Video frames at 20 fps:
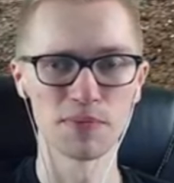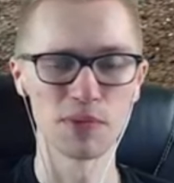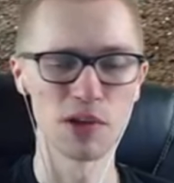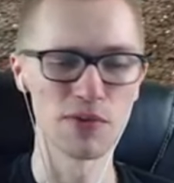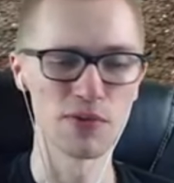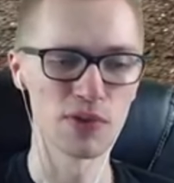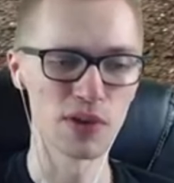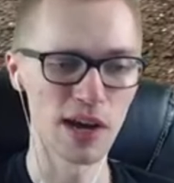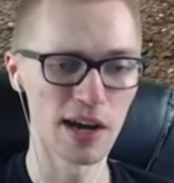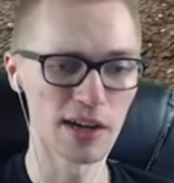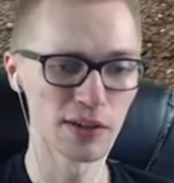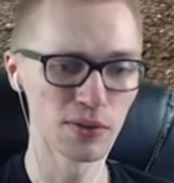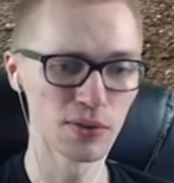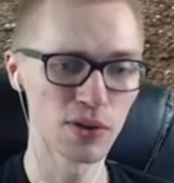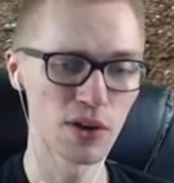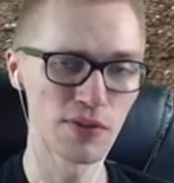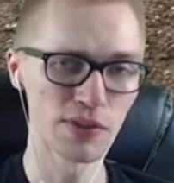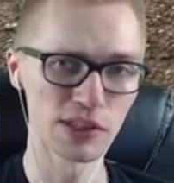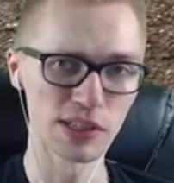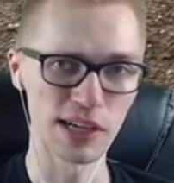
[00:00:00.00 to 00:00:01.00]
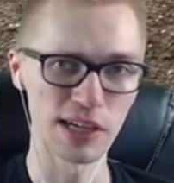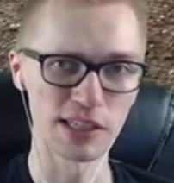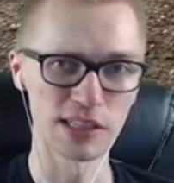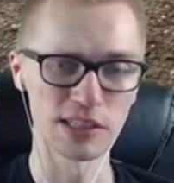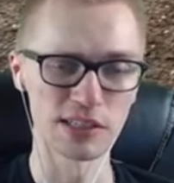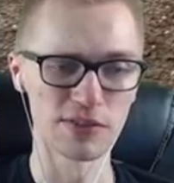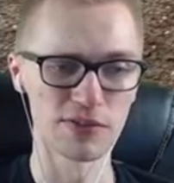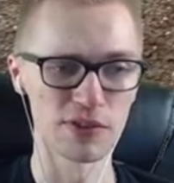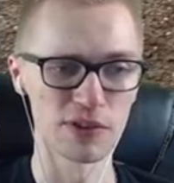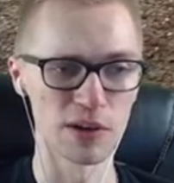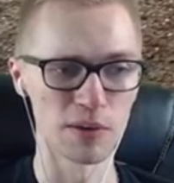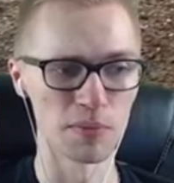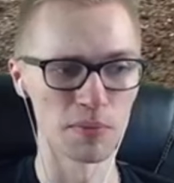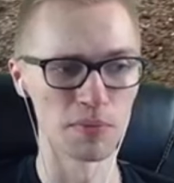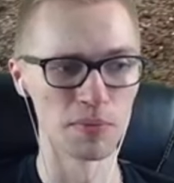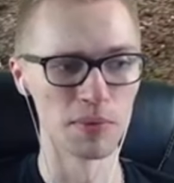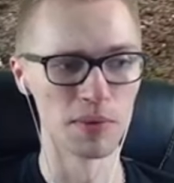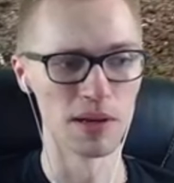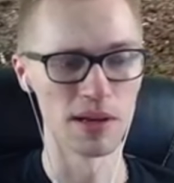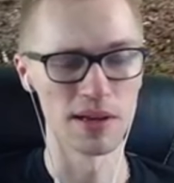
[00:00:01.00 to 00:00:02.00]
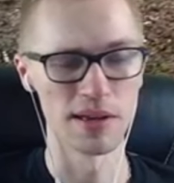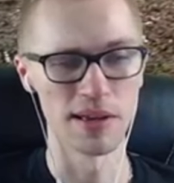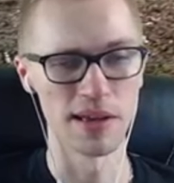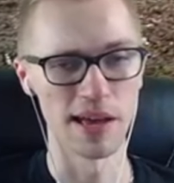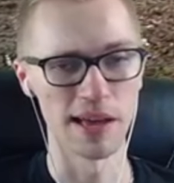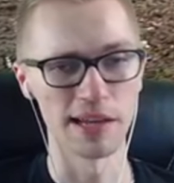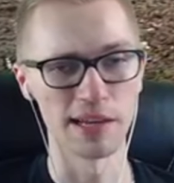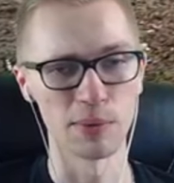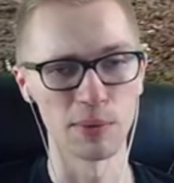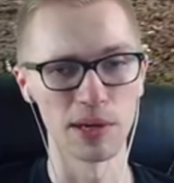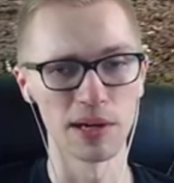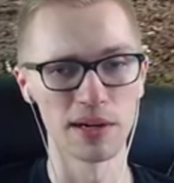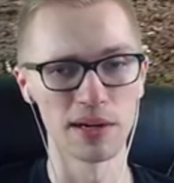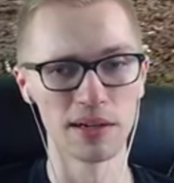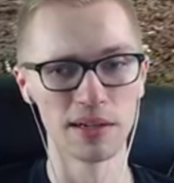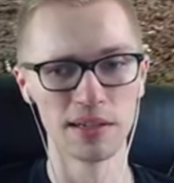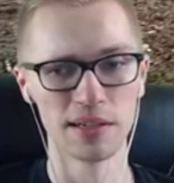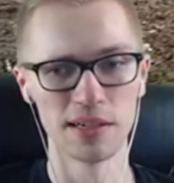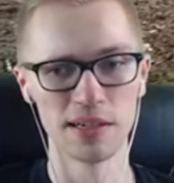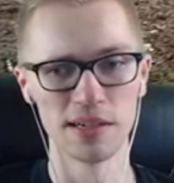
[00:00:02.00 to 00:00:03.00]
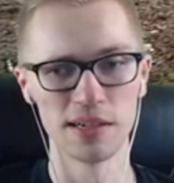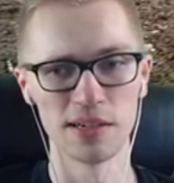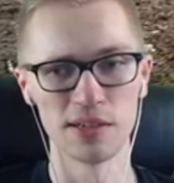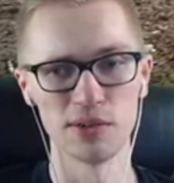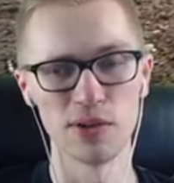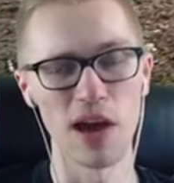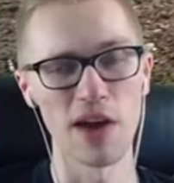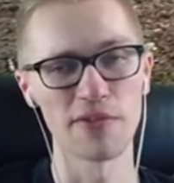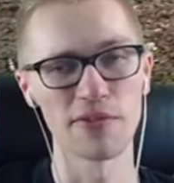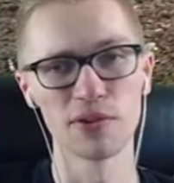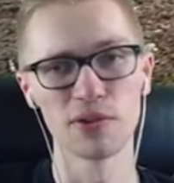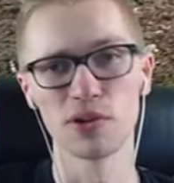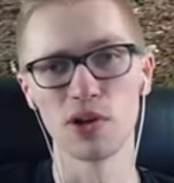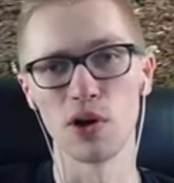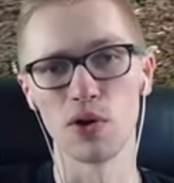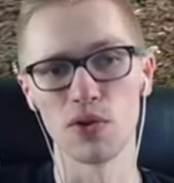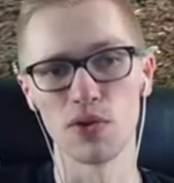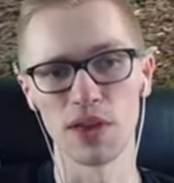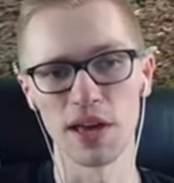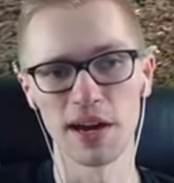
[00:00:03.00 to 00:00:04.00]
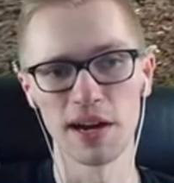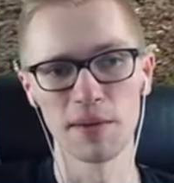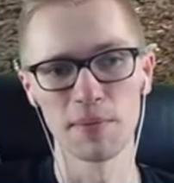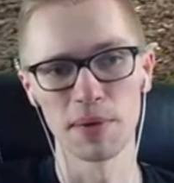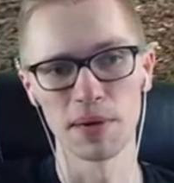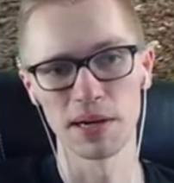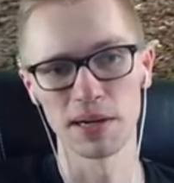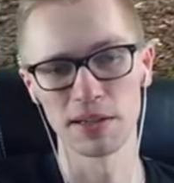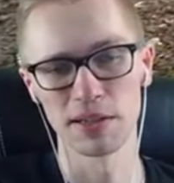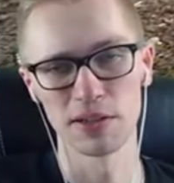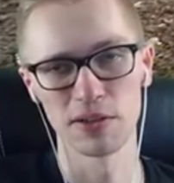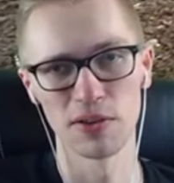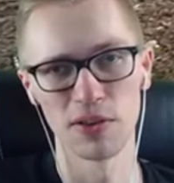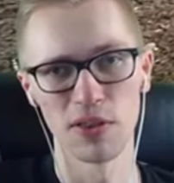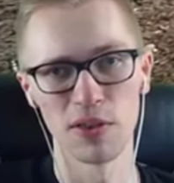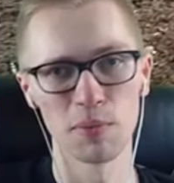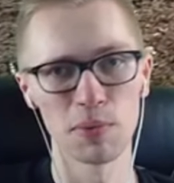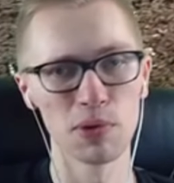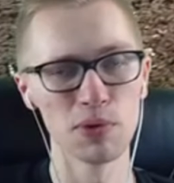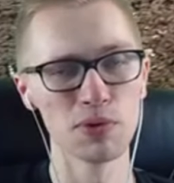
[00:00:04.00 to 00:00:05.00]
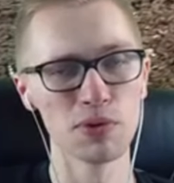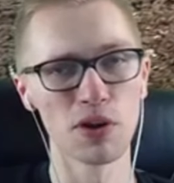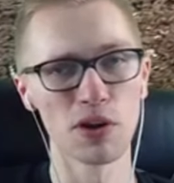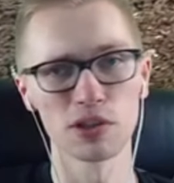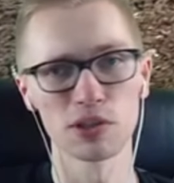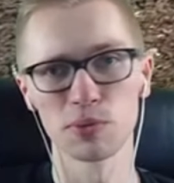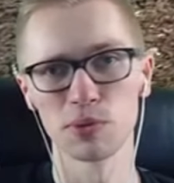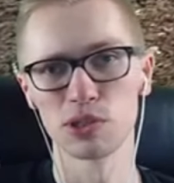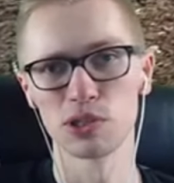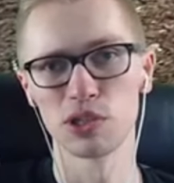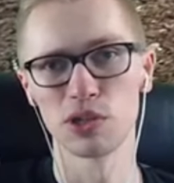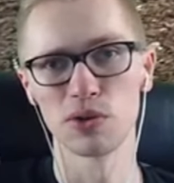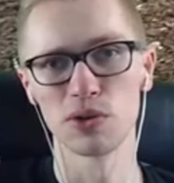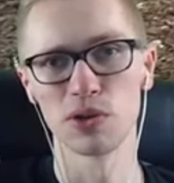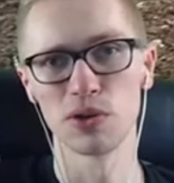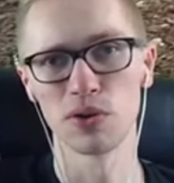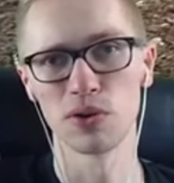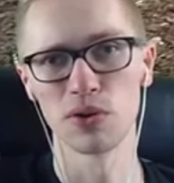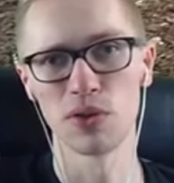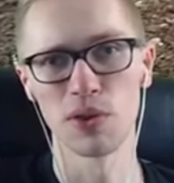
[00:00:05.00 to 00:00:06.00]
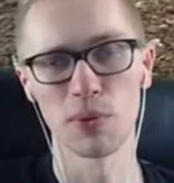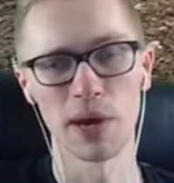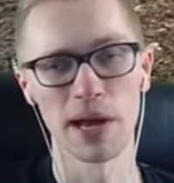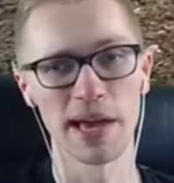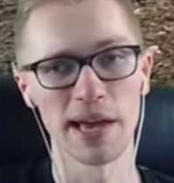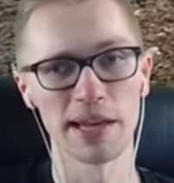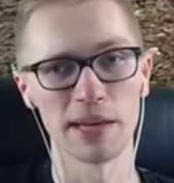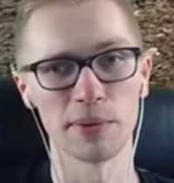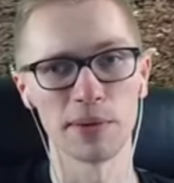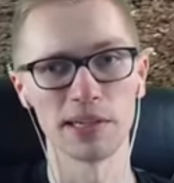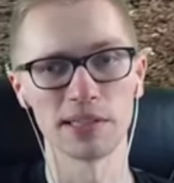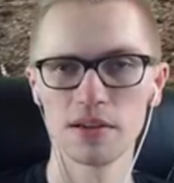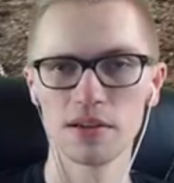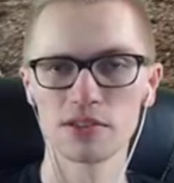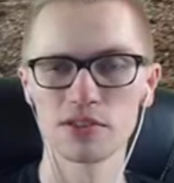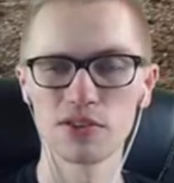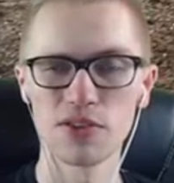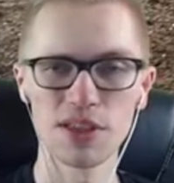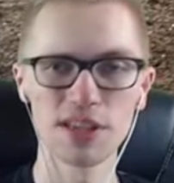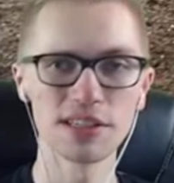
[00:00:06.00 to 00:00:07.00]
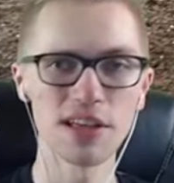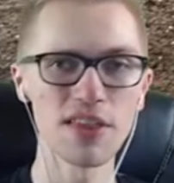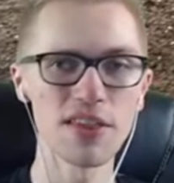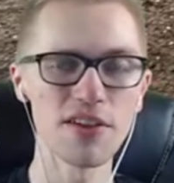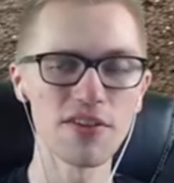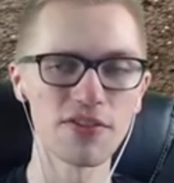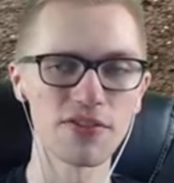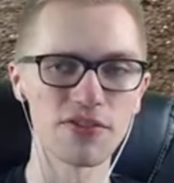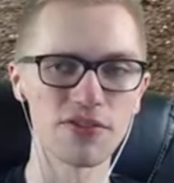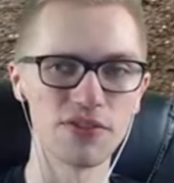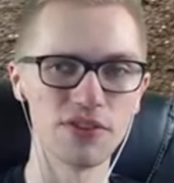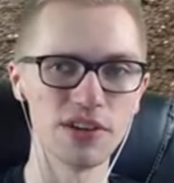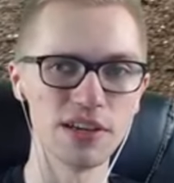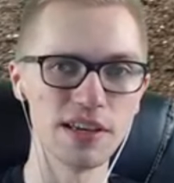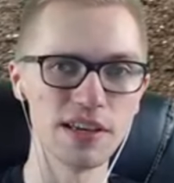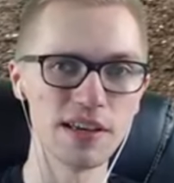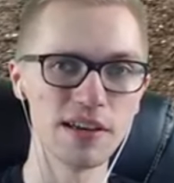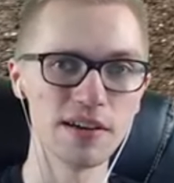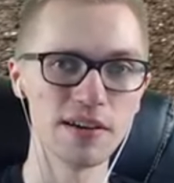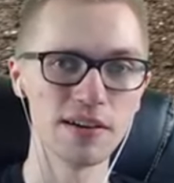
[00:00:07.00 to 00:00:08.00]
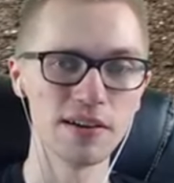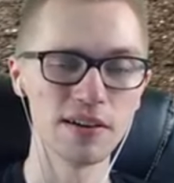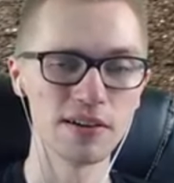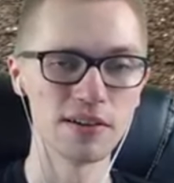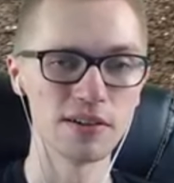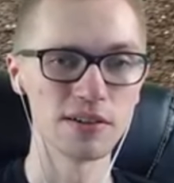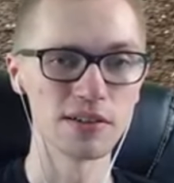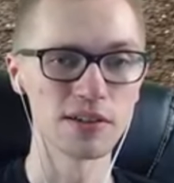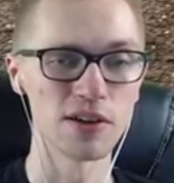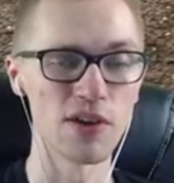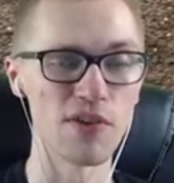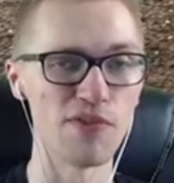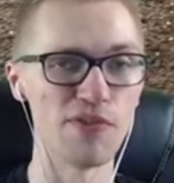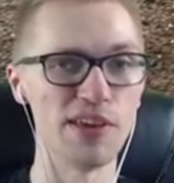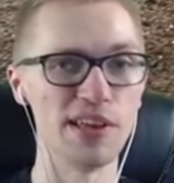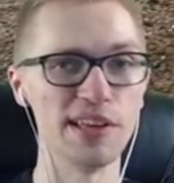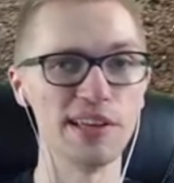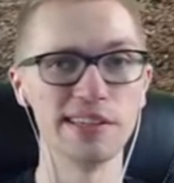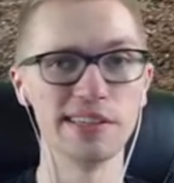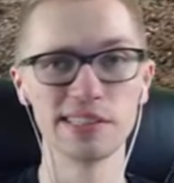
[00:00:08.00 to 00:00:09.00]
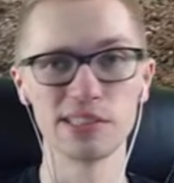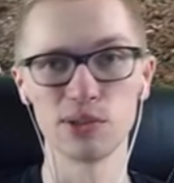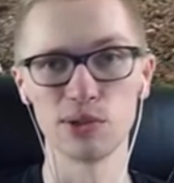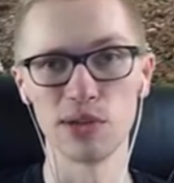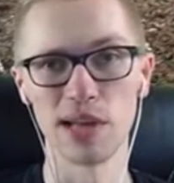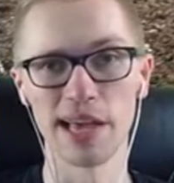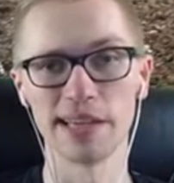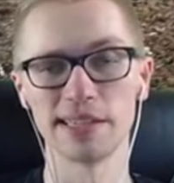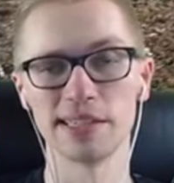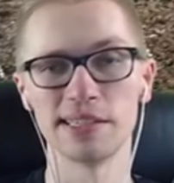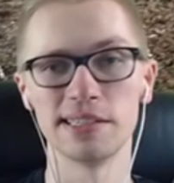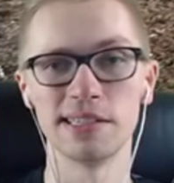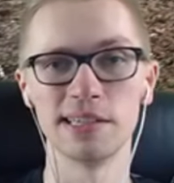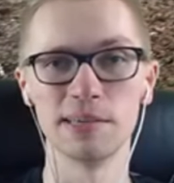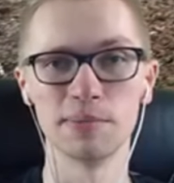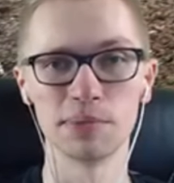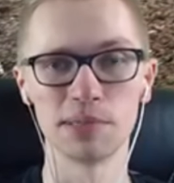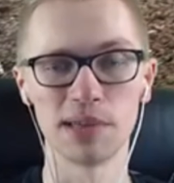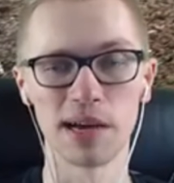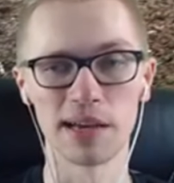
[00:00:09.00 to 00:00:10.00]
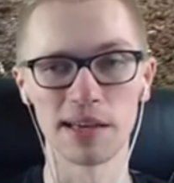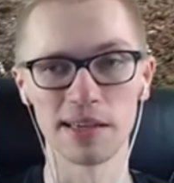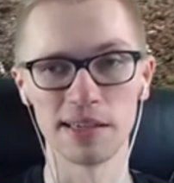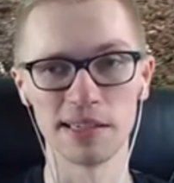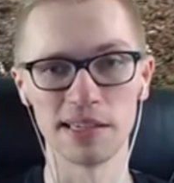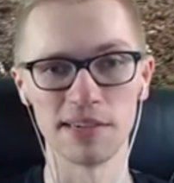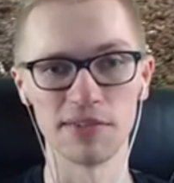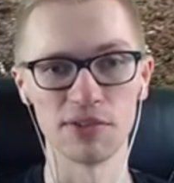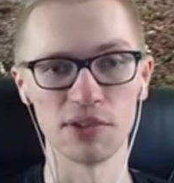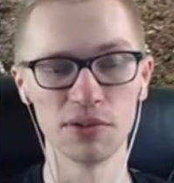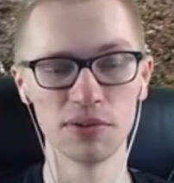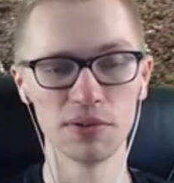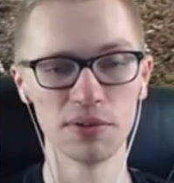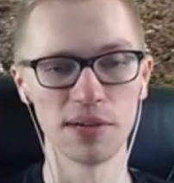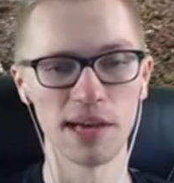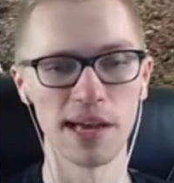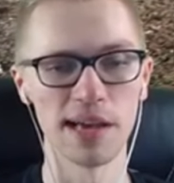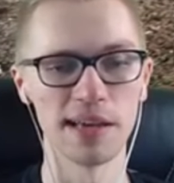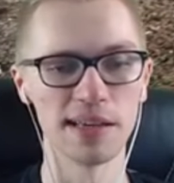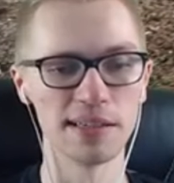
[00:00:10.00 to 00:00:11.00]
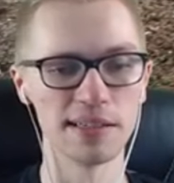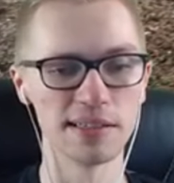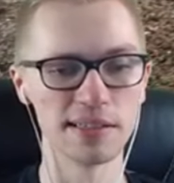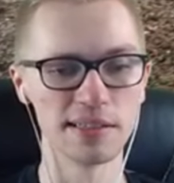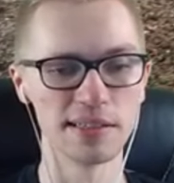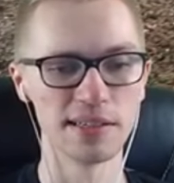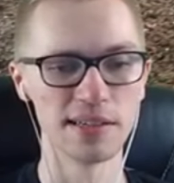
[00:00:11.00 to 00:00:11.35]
If you can't do conversation from anywhere, you have to go there, but the blue dots will show you the way anyways. So these are the 3 convenience related tips I can give you, and